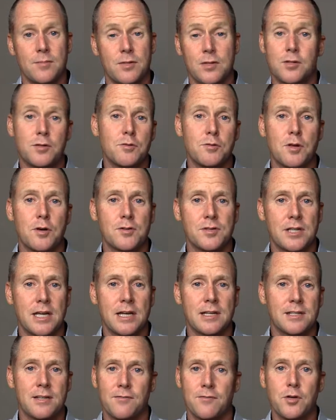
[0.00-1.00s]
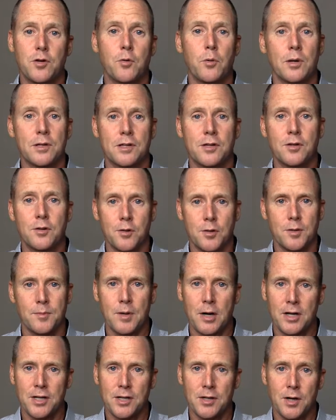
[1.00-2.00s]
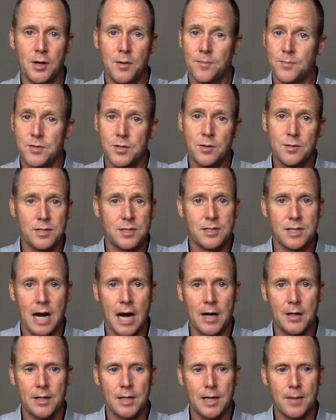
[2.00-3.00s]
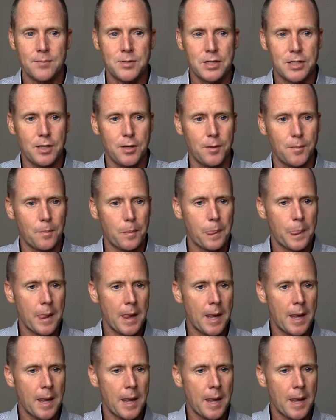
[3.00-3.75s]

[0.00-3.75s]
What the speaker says: to do those things if you want to do them on your own. So it's entirely up to you.